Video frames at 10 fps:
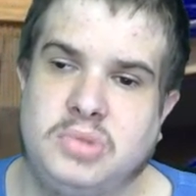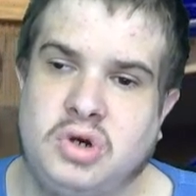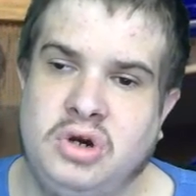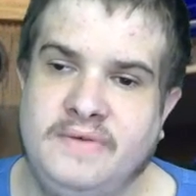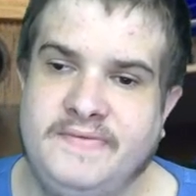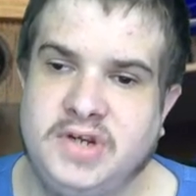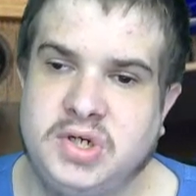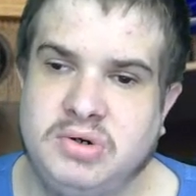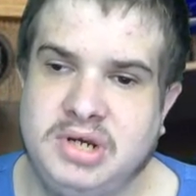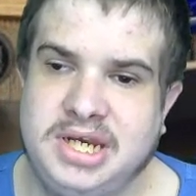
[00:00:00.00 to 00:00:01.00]

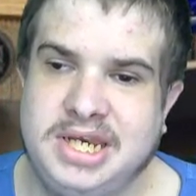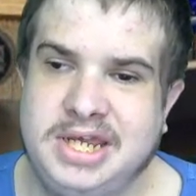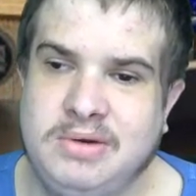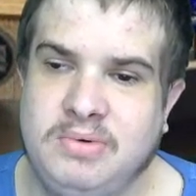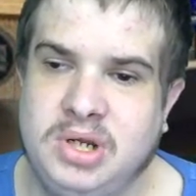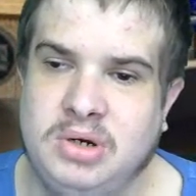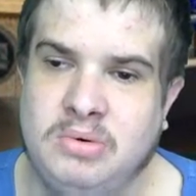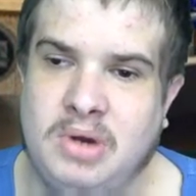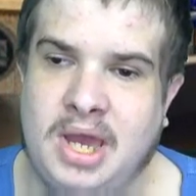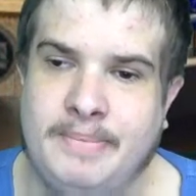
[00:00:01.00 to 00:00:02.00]
Coventry
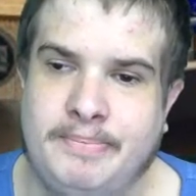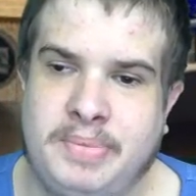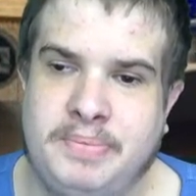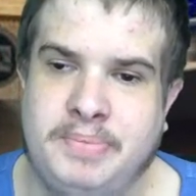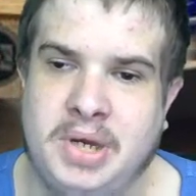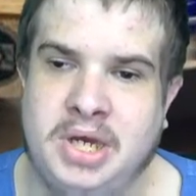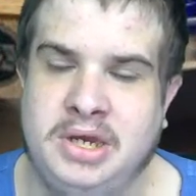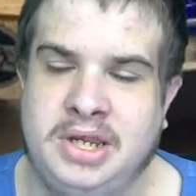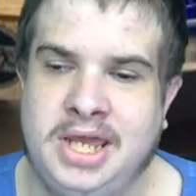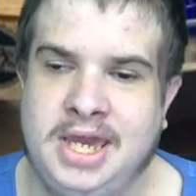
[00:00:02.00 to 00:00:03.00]
0-0 at
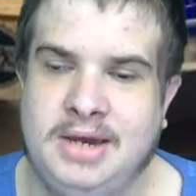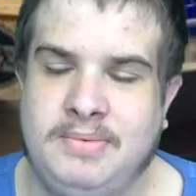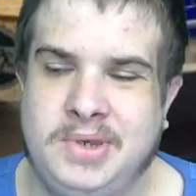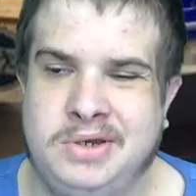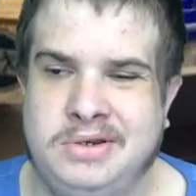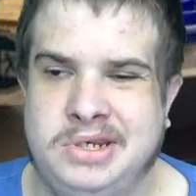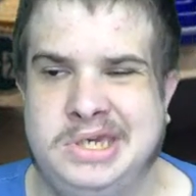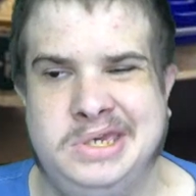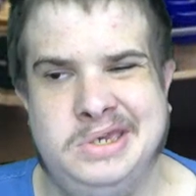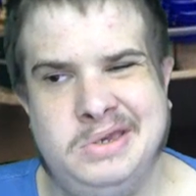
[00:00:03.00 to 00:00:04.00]
Burton Albion.
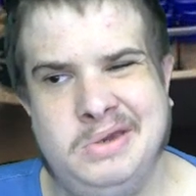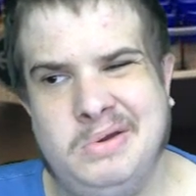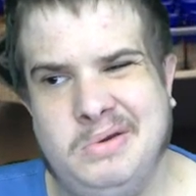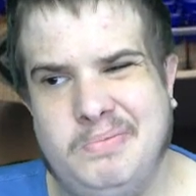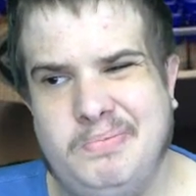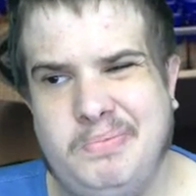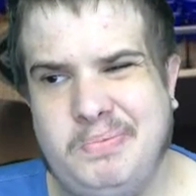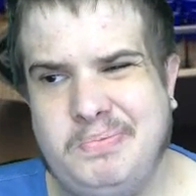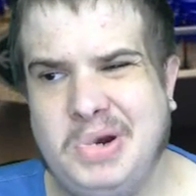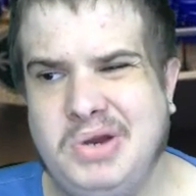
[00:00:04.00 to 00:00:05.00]

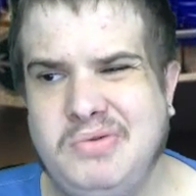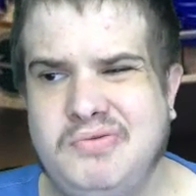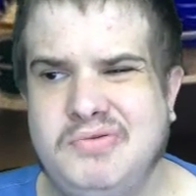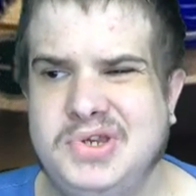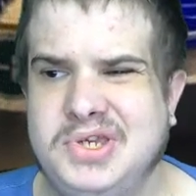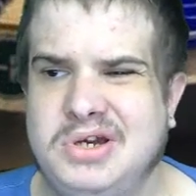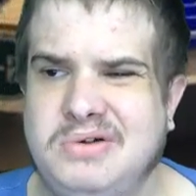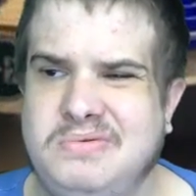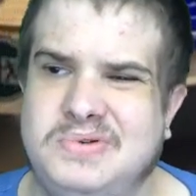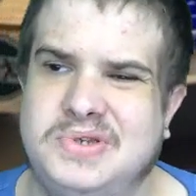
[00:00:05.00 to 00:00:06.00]
Both
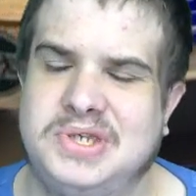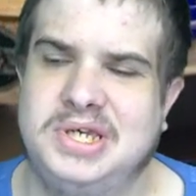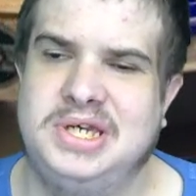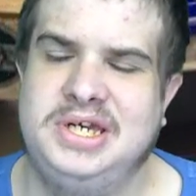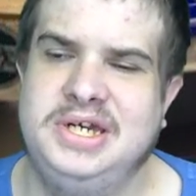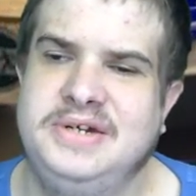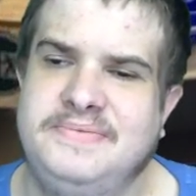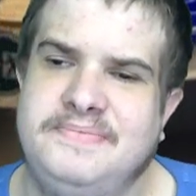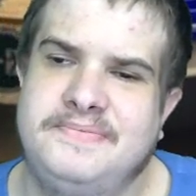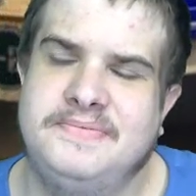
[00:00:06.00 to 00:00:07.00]
results,
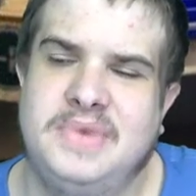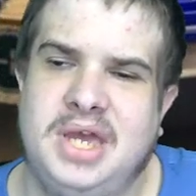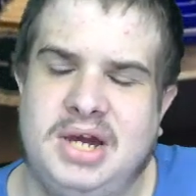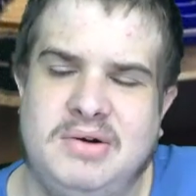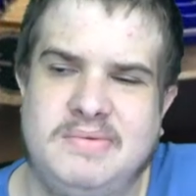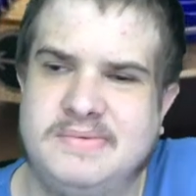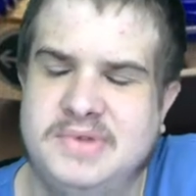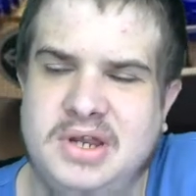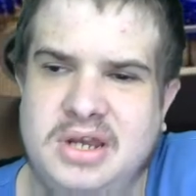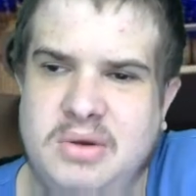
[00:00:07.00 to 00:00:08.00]

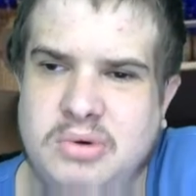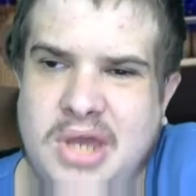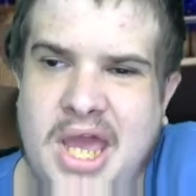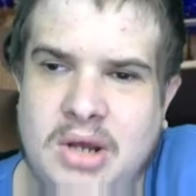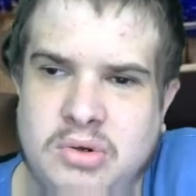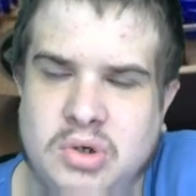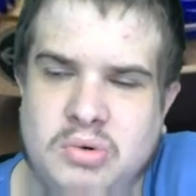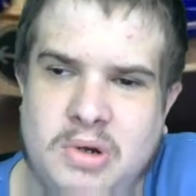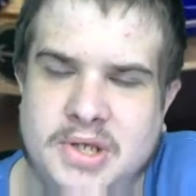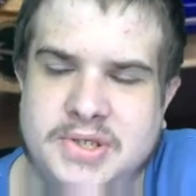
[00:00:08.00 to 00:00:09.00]
don't know how you
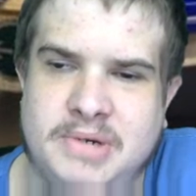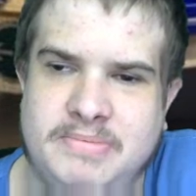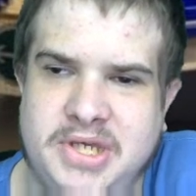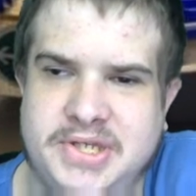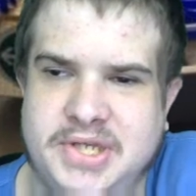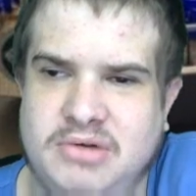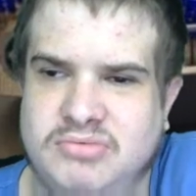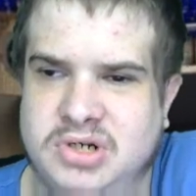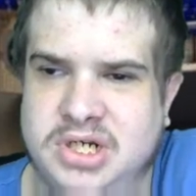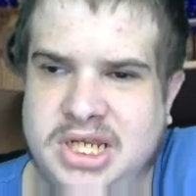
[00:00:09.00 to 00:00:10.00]
quite sum this up
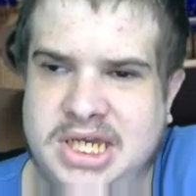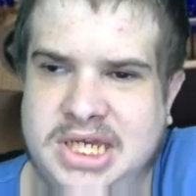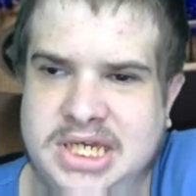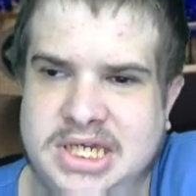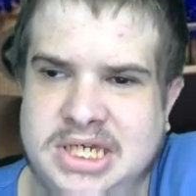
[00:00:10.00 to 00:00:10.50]
really.